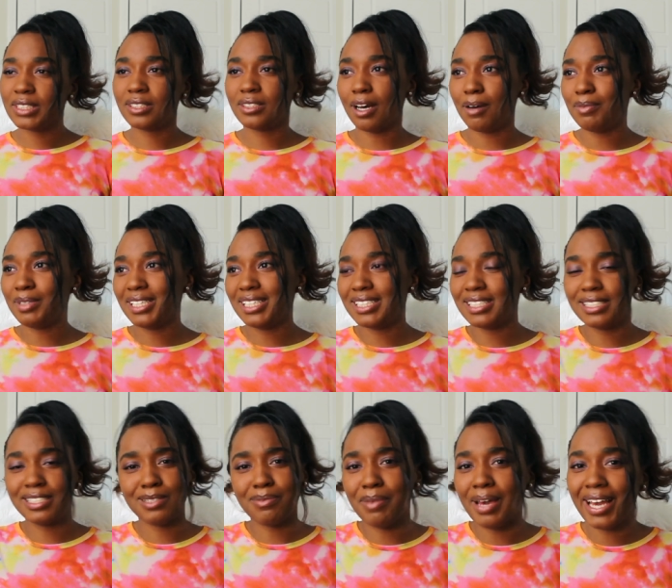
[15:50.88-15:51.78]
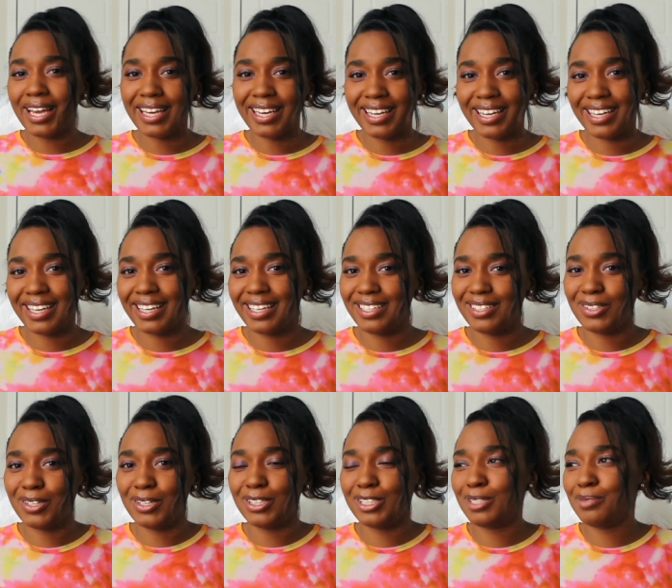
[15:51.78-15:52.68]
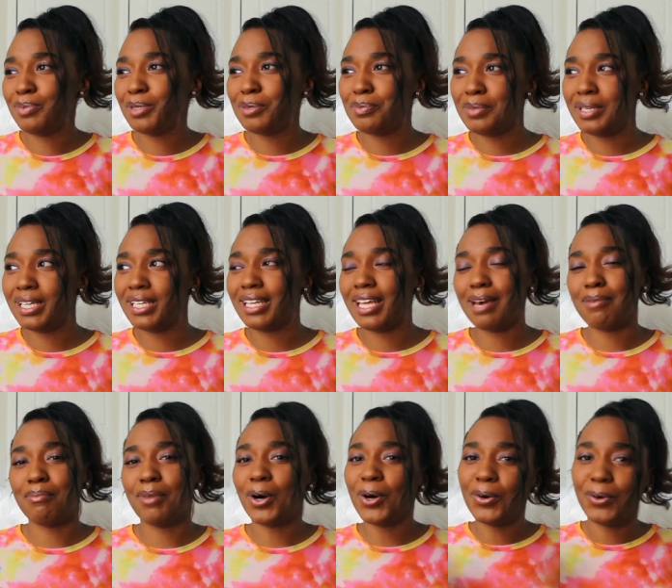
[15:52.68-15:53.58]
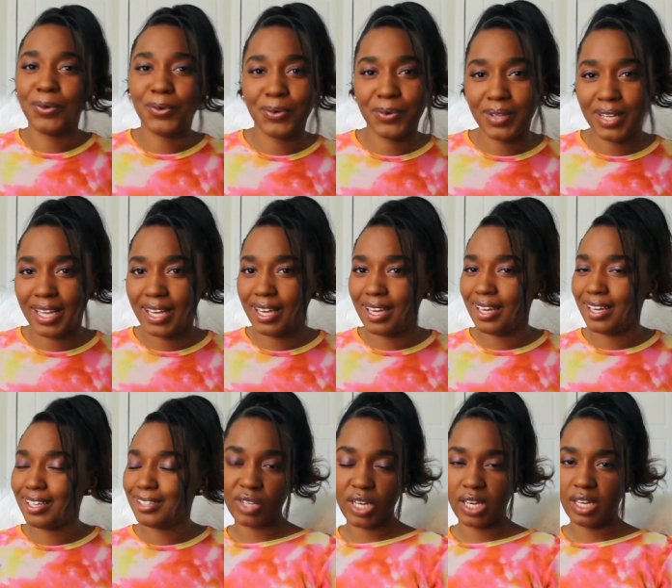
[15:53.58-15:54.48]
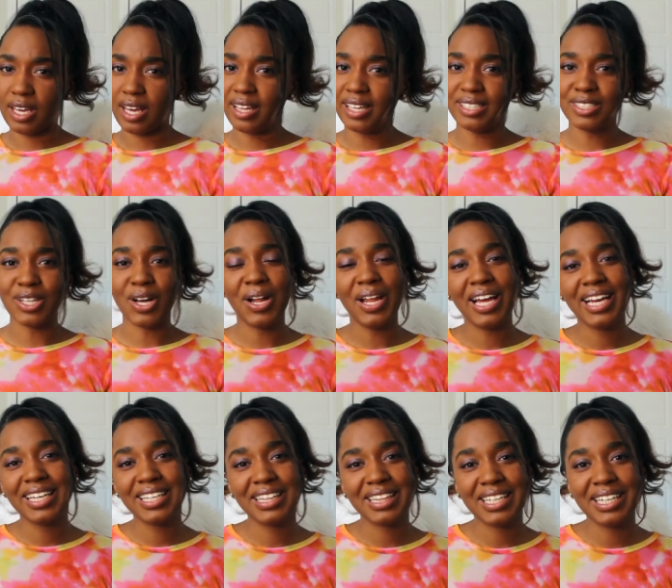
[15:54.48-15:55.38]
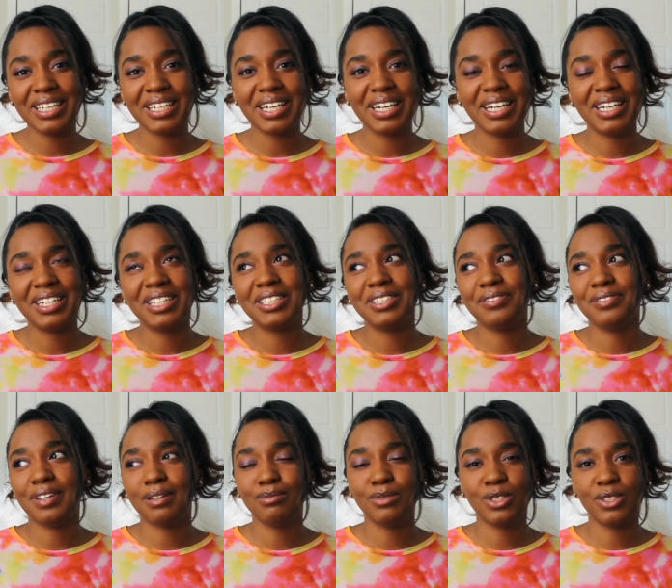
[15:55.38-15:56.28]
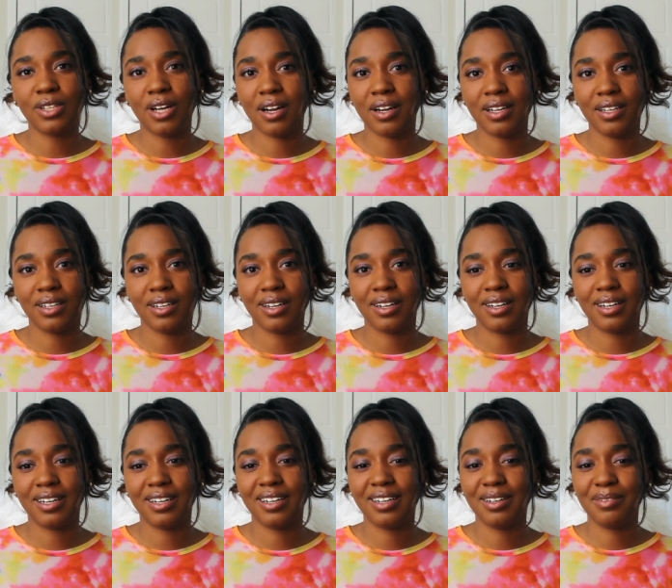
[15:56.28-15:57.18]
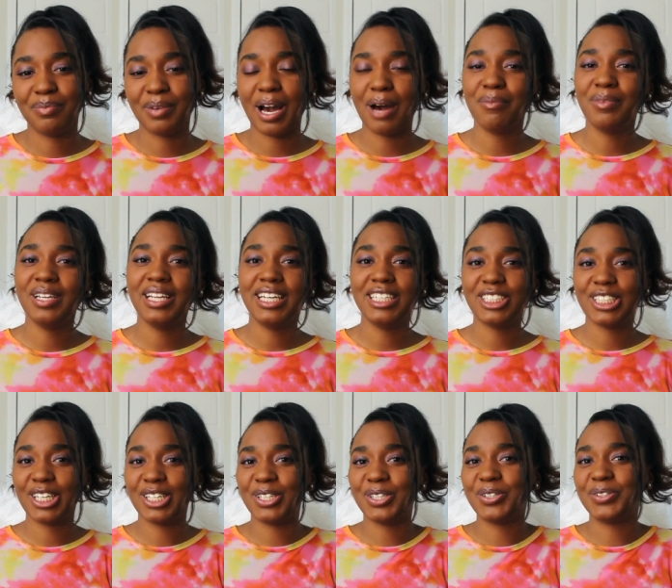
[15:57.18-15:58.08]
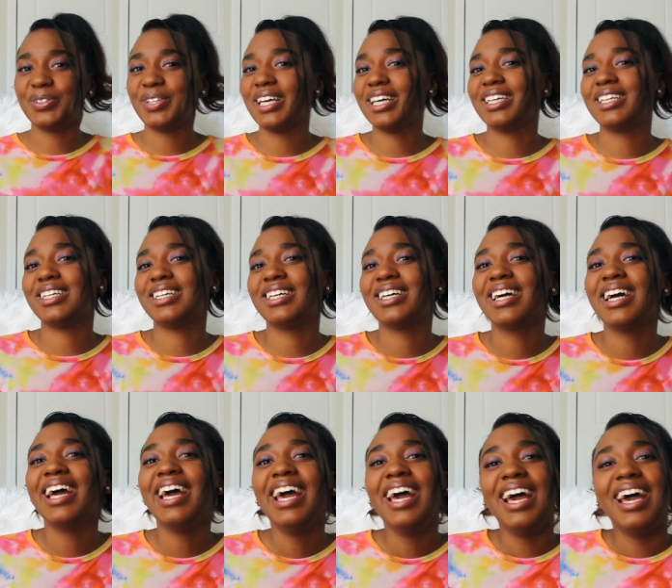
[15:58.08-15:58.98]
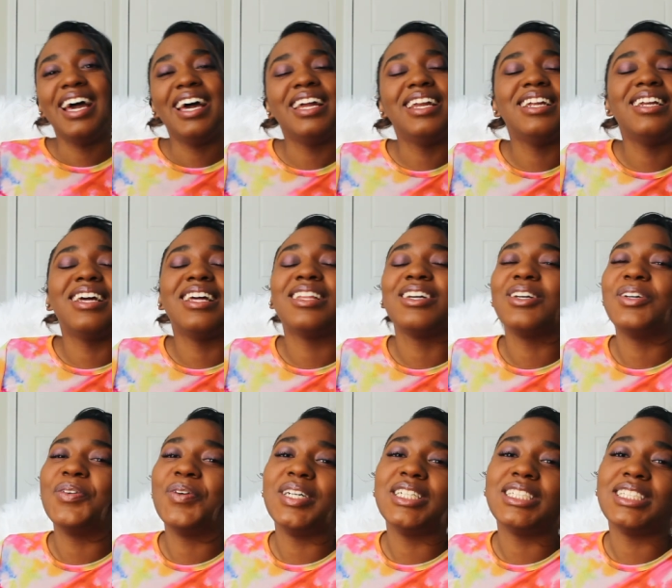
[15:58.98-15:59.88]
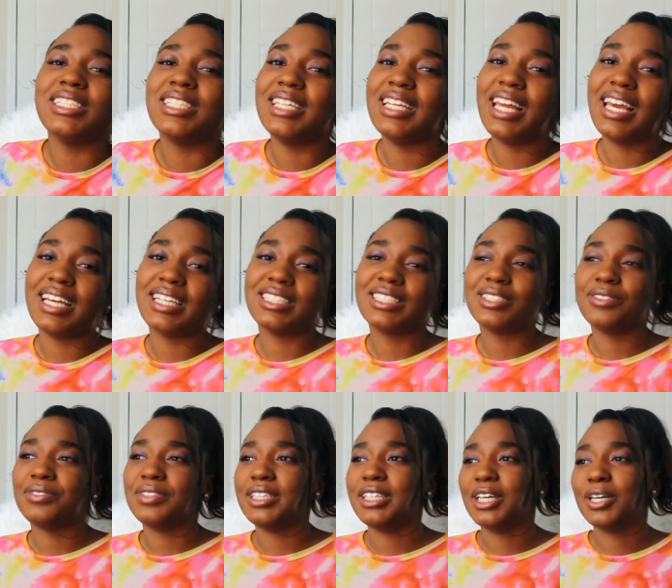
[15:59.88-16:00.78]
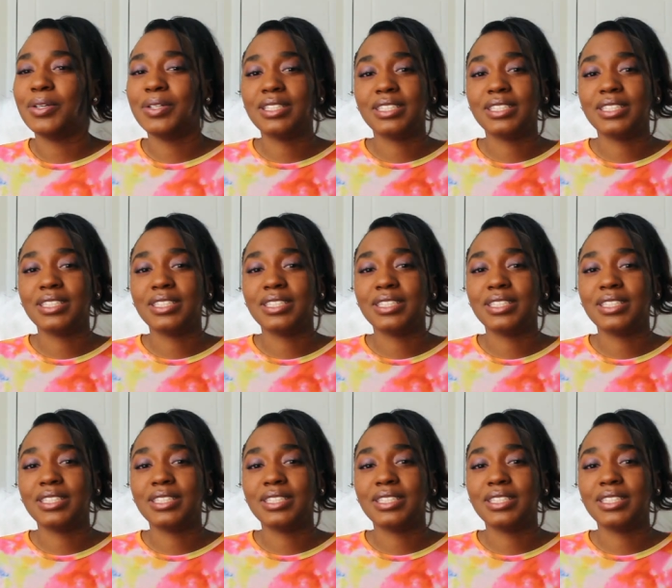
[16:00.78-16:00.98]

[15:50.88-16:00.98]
So I'm listening to Megan. You know, she put me in that mode. Like, yeah, that's all I can think of. I'm sorry, y'all. But I'm gonna let y'all know later in another question and answer video